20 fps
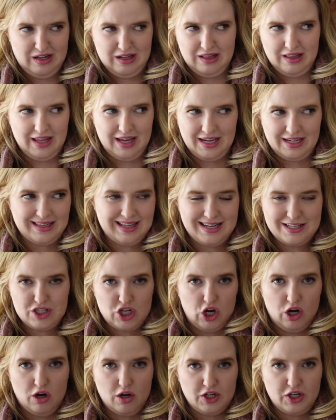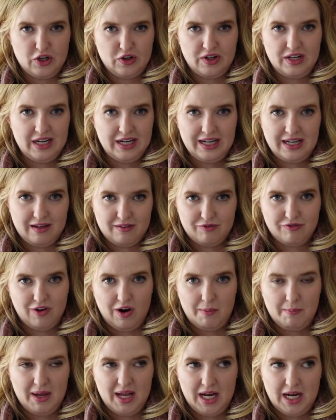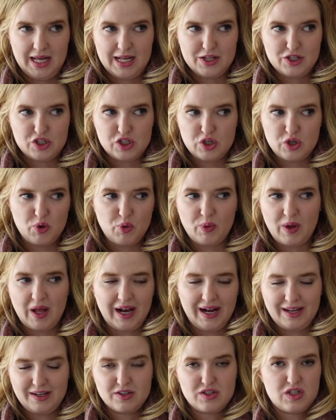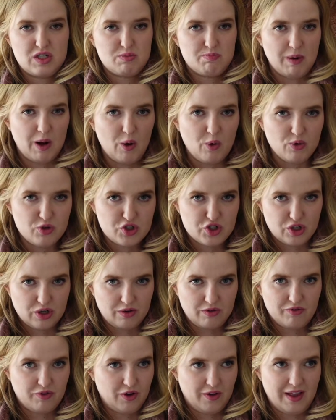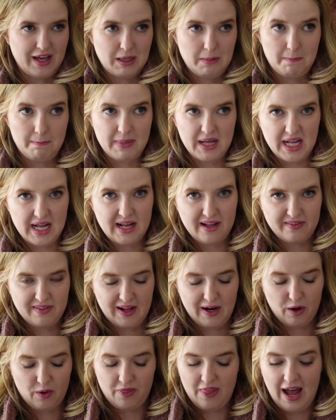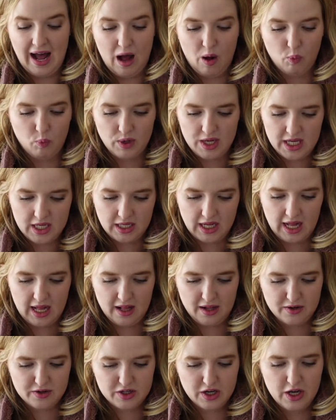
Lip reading: Like that's all you're getting from it, is you get exposure for like being there that weekend.